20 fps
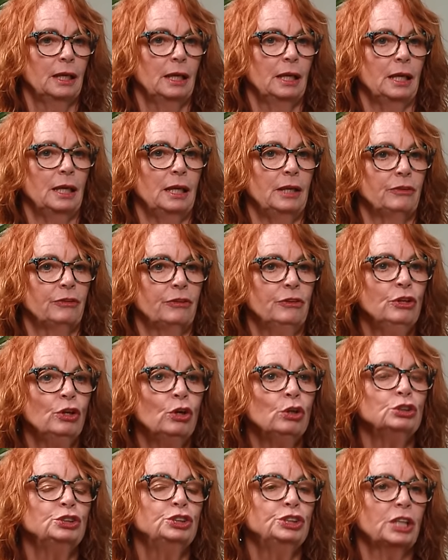It's
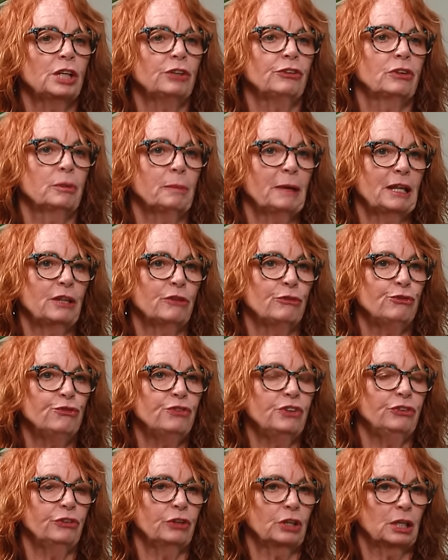not just about the
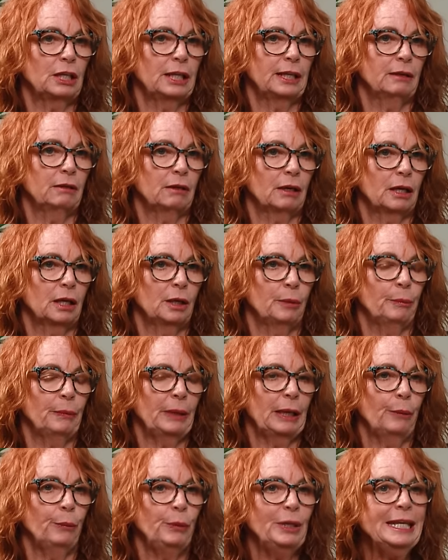physical outcome,
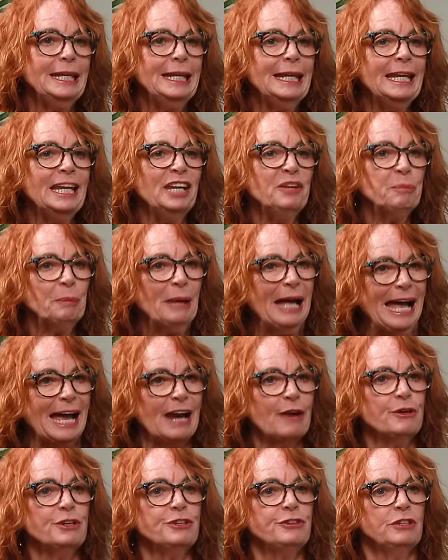and we need
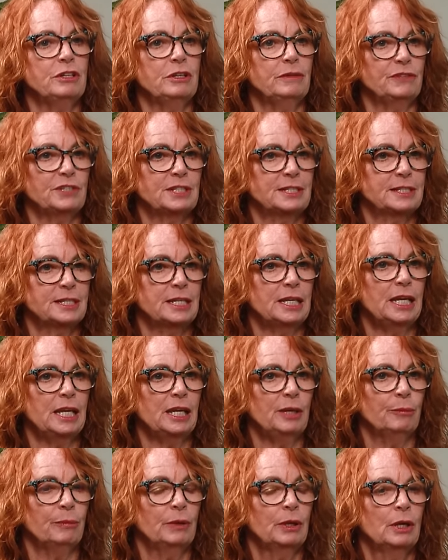parity of
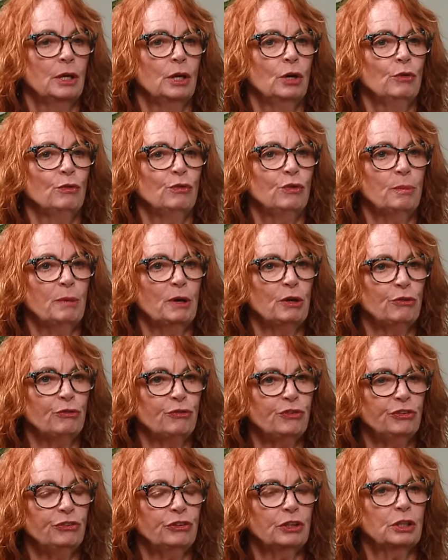esteem for both
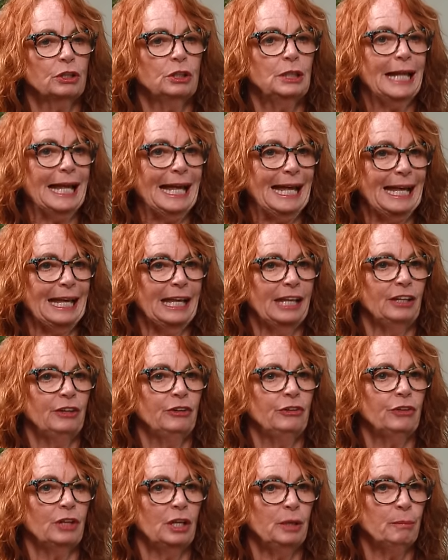physical
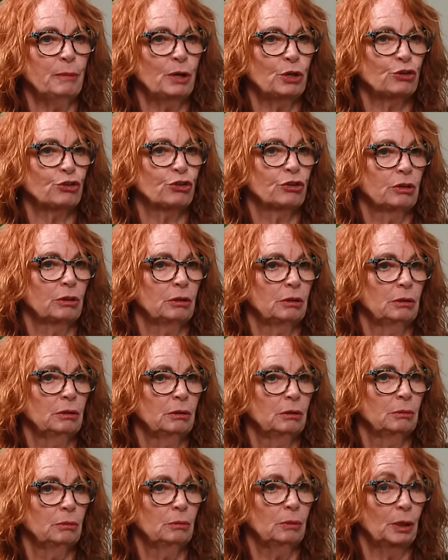and emotional
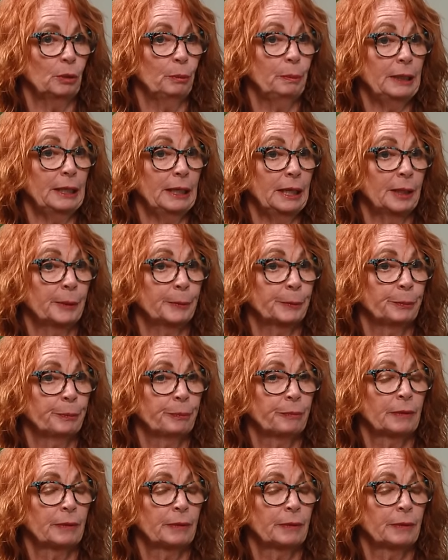well-being. Mm-hmm.